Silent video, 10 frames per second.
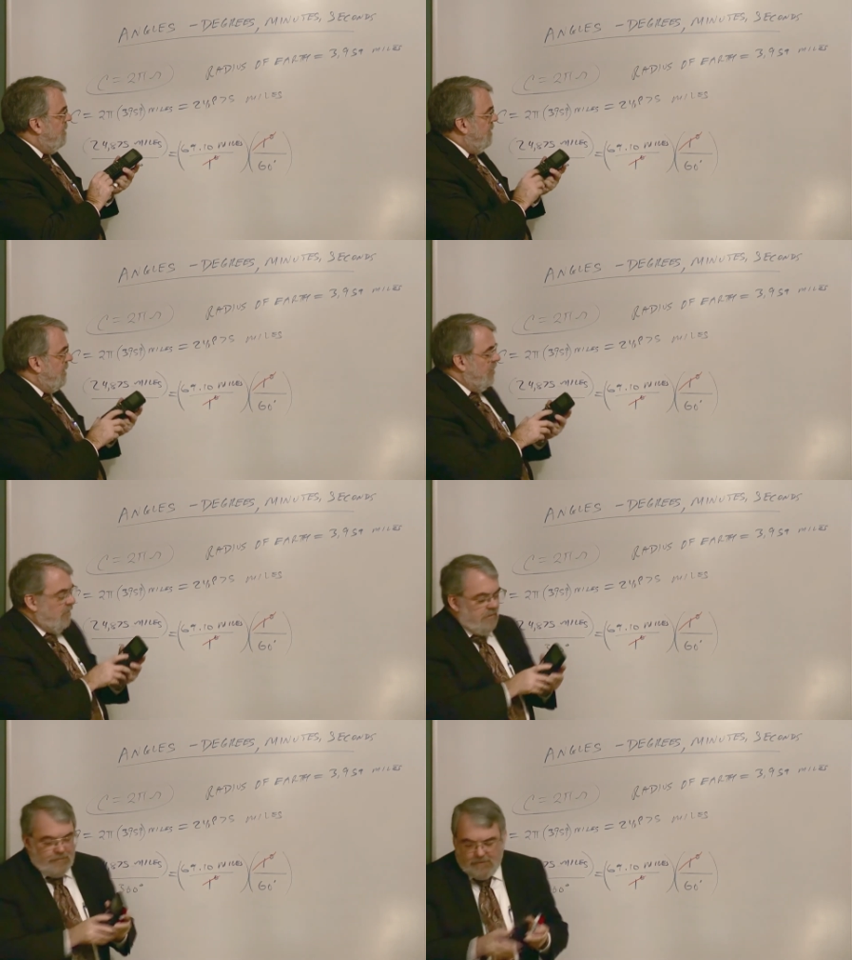I get
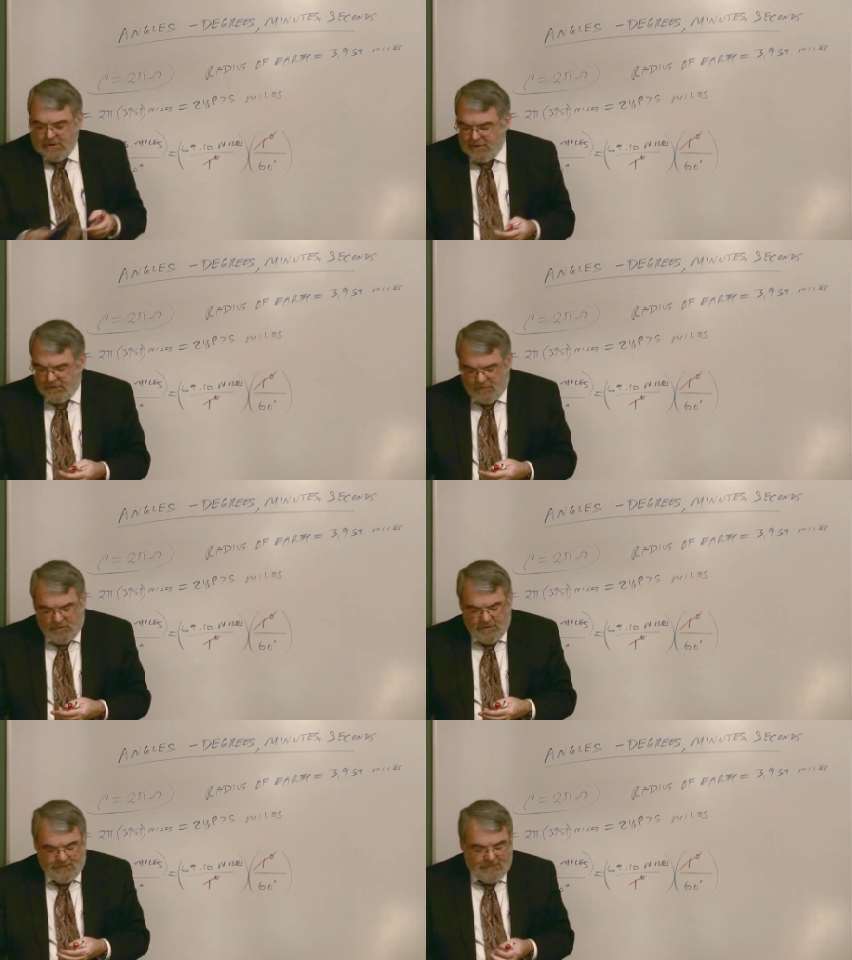
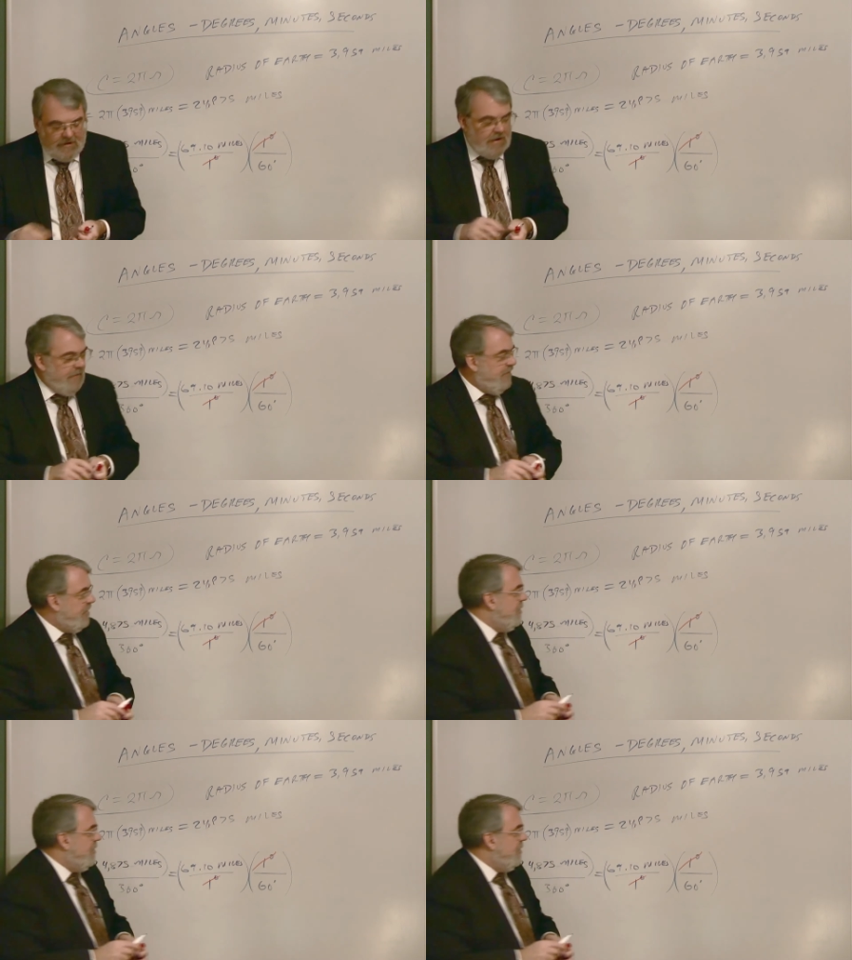1.15. It's